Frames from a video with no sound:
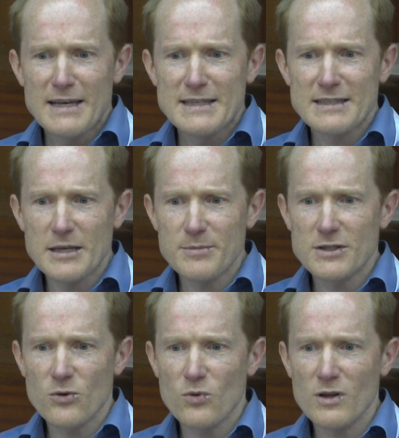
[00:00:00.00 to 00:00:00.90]
seems
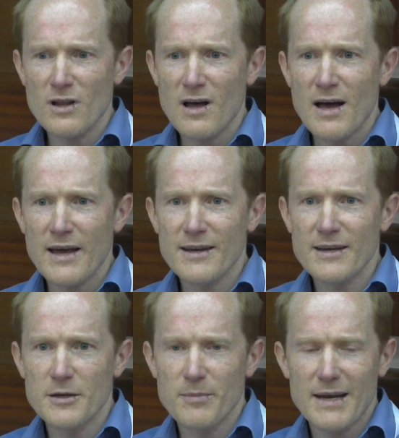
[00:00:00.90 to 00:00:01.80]
to rely
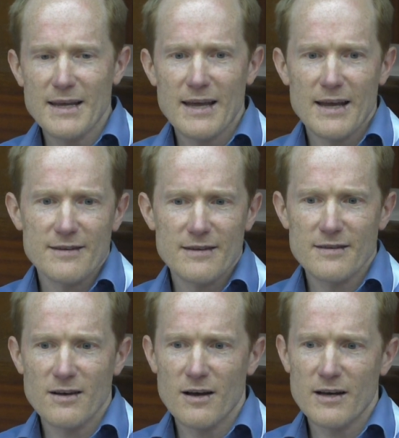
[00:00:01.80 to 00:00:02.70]
in many
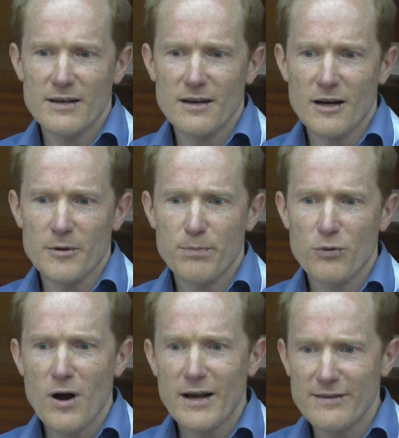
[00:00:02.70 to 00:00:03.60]
cases on
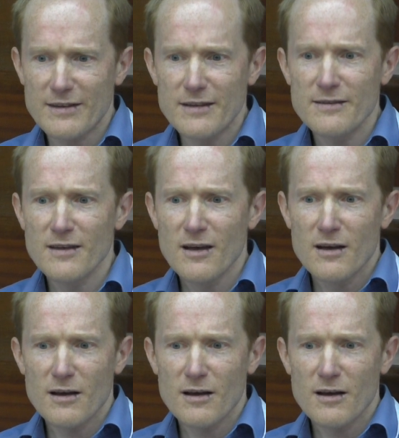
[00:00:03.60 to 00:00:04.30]
proxies